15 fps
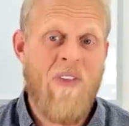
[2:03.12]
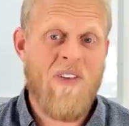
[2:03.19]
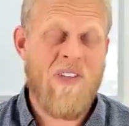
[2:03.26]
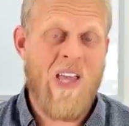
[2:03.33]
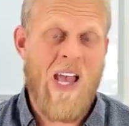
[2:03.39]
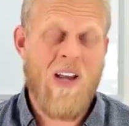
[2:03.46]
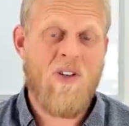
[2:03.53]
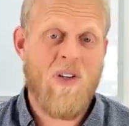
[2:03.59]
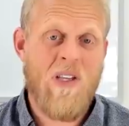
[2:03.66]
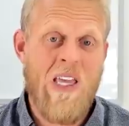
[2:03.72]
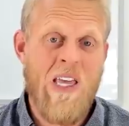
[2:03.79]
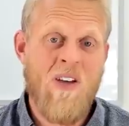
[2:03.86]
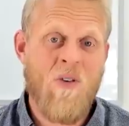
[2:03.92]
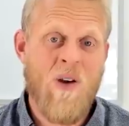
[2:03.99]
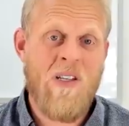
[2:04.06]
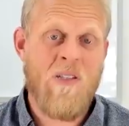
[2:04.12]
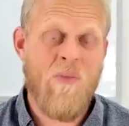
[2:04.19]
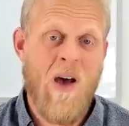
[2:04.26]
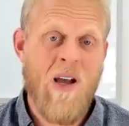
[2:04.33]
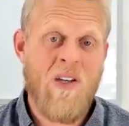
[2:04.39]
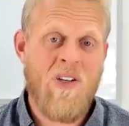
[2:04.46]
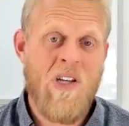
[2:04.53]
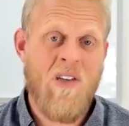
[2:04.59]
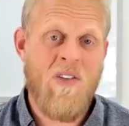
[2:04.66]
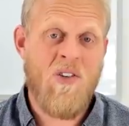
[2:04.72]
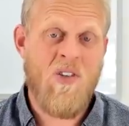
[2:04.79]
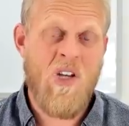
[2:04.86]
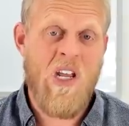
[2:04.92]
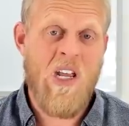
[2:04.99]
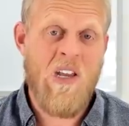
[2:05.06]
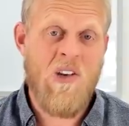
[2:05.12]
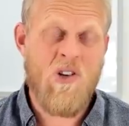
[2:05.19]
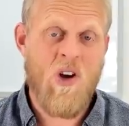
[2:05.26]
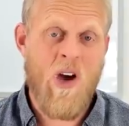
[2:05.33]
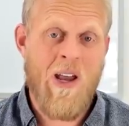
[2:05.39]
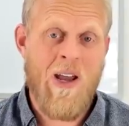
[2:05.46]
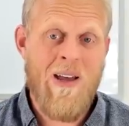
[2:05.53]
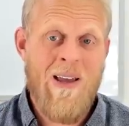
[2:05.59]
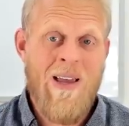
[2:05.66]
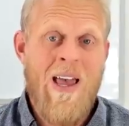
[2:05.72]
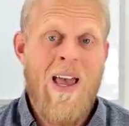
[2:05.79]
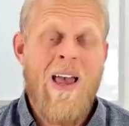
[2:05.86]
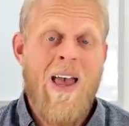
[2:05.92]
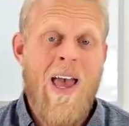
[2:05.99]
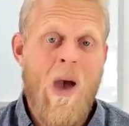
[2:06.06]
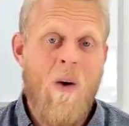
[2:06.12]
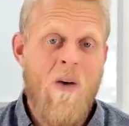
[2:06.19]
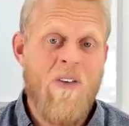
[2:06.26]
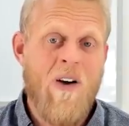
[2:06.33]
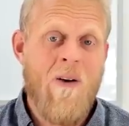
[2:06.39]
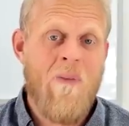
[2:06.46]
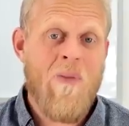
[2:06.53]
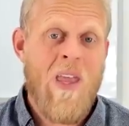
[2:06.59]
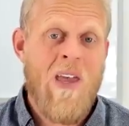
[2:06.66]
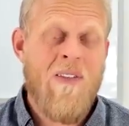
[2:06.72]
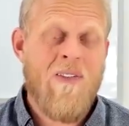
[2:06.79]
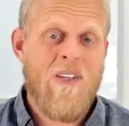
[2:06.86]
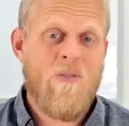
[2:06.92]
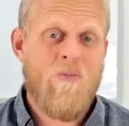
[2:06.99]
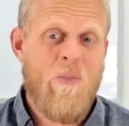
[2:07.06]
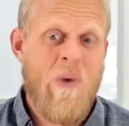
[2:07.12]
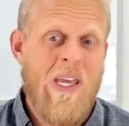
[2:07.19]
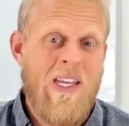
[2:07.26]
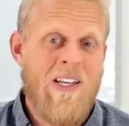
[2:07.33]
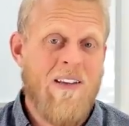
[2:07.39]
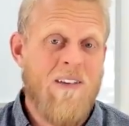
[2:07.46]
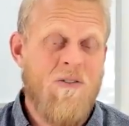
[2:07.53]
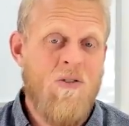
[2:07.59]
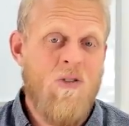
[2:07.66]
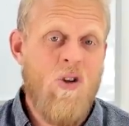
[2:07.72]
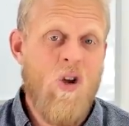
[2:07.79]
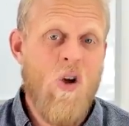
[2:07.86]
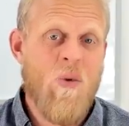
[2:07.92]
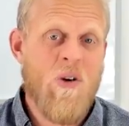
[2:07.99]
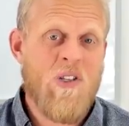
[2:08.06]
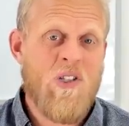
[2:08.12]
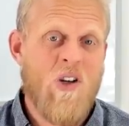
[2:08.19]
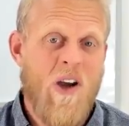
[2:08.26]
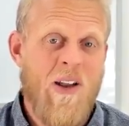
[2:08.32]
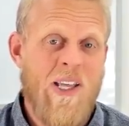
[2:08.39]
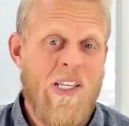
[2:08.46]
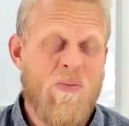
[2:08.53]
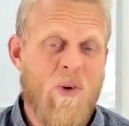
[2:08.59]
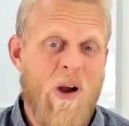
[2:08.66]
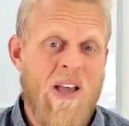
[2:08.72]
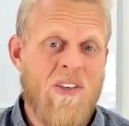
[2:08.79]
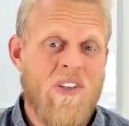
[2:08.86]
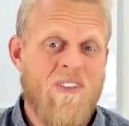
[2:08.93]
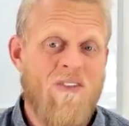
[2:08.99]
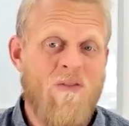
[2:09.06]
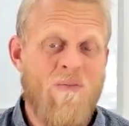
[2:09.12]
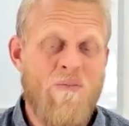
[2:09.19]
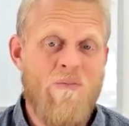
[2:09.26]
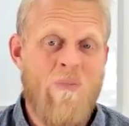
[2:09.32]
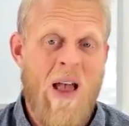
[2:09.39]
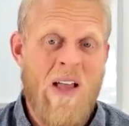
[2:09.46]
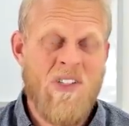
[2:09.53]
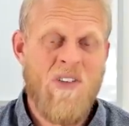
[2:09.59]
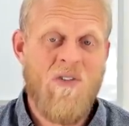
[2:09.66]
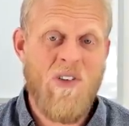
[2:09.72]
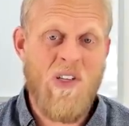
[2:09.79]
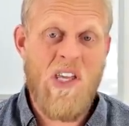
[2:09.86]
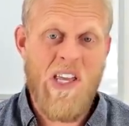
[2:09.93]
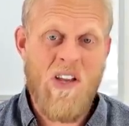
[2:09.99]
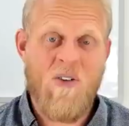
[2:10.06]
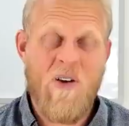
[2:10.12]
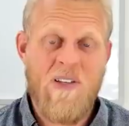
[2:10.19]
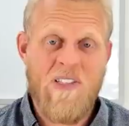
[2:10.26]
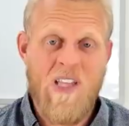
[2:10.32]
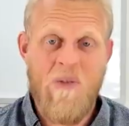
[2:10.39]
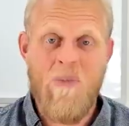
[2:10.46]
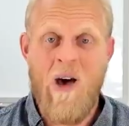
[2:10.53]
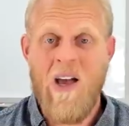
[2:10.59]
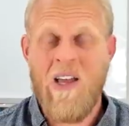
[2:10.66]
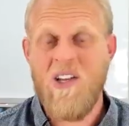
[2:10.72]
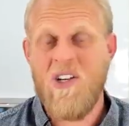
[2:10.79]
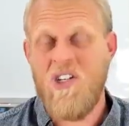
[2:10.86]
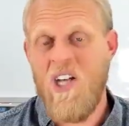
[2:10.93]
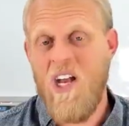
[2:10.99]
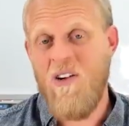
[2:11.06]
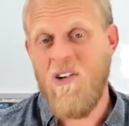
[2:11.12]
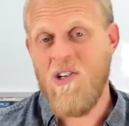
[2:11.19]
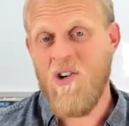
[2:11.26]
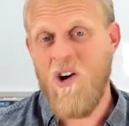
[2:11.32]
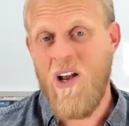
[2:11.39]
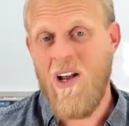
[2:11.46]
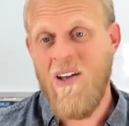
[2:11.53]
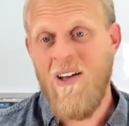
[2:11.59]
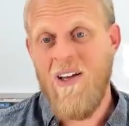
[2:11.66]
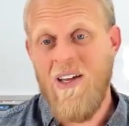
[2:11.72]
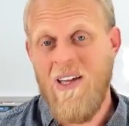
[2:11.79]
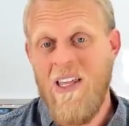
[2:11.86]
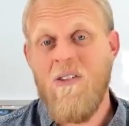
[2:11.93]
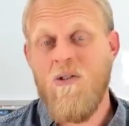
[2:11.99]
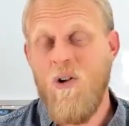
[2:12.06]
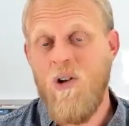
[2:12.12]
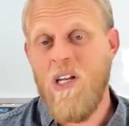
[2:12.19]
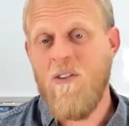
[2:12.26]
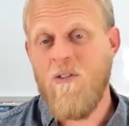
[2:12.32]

that's actually increased market share this year in China. However, there's been numerous Chinese brands that have massively increased their market share in China, including, of